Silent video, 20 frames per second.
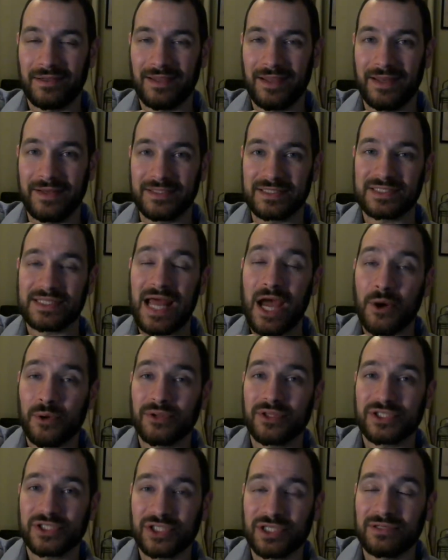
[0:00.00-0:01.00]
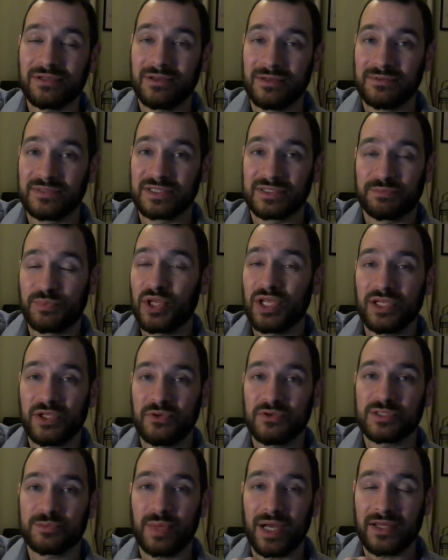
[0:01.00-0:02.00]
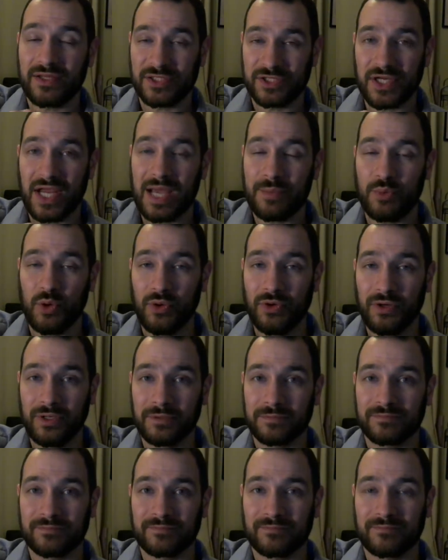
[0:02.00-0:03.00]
and is now and is being used by the shop owner.